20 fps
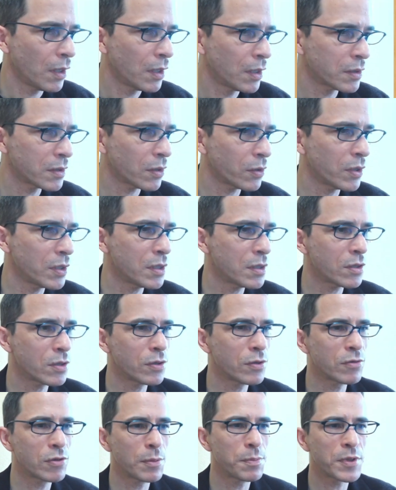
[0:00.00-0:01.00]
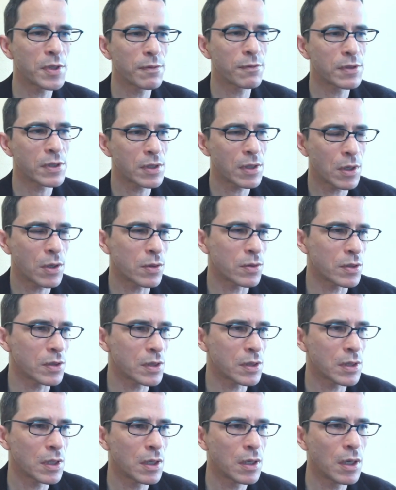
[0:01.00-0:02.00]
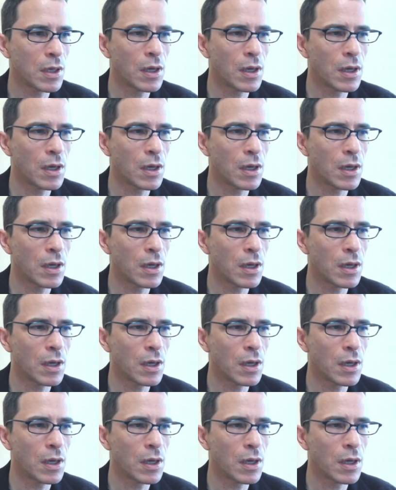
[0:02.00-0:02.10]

So these 2 groups of stones